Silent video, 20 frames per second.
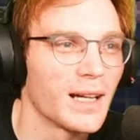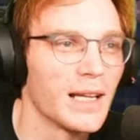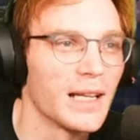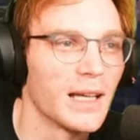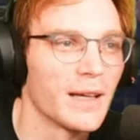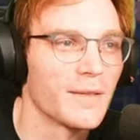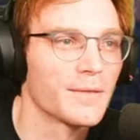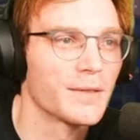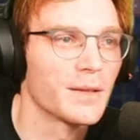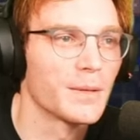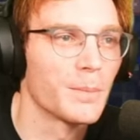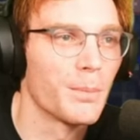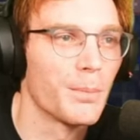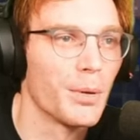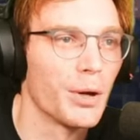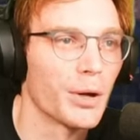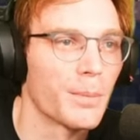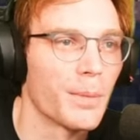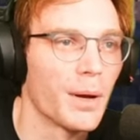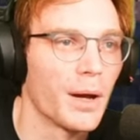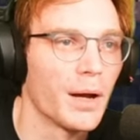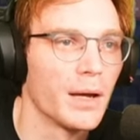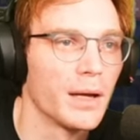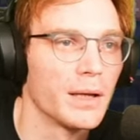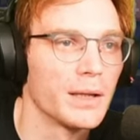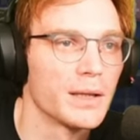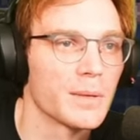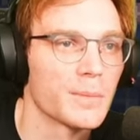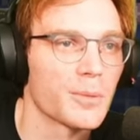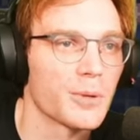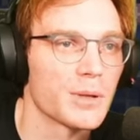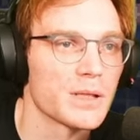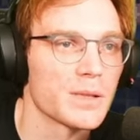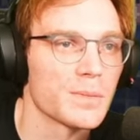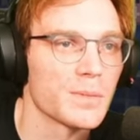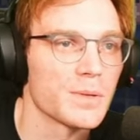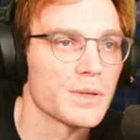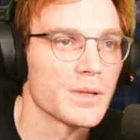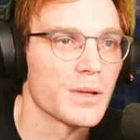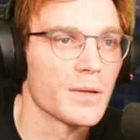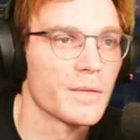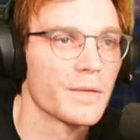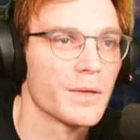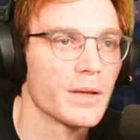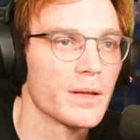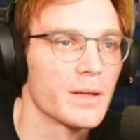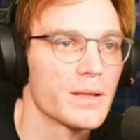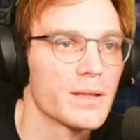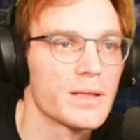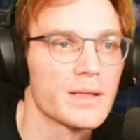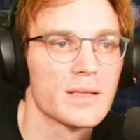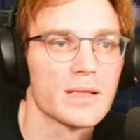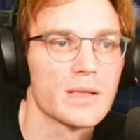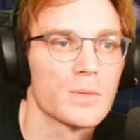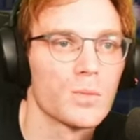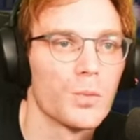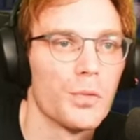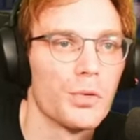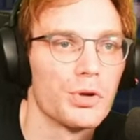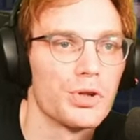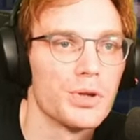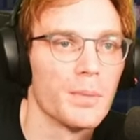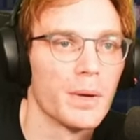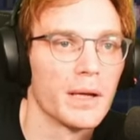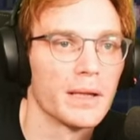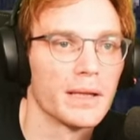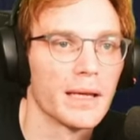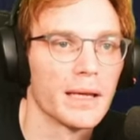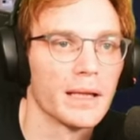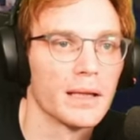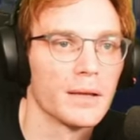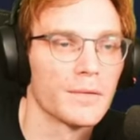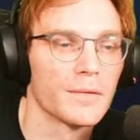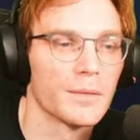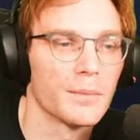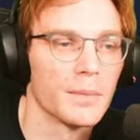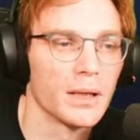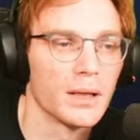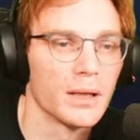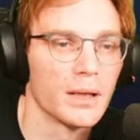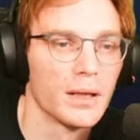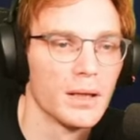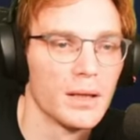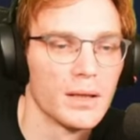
I have to book behind in the principal's office. Would you mind getting it for me?